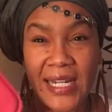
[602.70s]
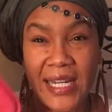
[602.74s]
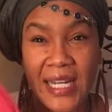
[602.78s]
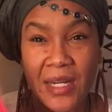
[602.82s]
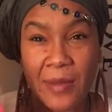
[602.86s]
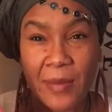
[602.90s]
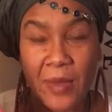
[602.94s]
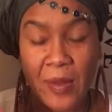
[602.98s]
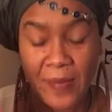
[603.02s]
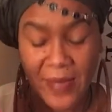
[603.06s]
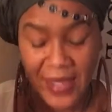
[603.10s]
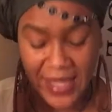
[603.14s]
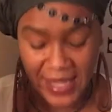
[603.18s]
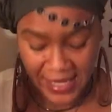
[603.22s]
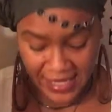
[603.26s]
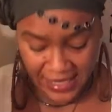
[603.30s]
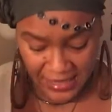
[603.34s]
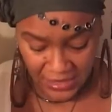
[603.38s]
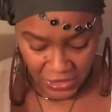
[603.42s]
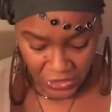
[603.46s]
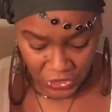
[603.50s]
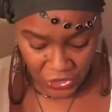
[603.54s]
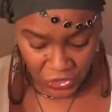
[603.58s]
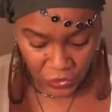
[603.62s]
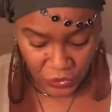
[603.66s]
enema
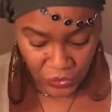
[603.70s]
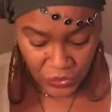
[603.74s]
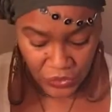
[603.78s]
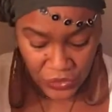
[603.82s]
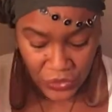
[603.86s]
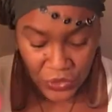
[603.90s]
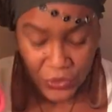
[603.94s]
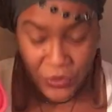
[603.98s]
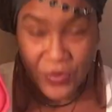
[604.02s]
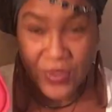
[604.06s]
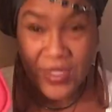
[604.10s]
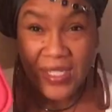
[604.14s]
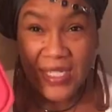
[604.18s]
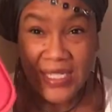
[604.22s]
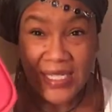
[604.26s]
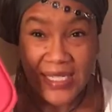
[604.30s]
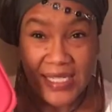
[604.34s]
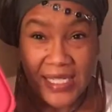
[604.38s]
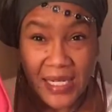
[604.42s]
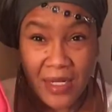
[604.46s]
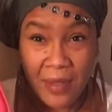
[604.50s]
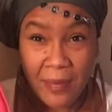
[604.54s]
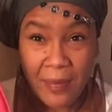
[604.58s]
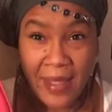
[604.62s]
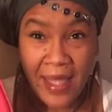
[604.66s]
bag. You can do this
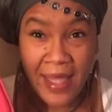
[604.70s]
enema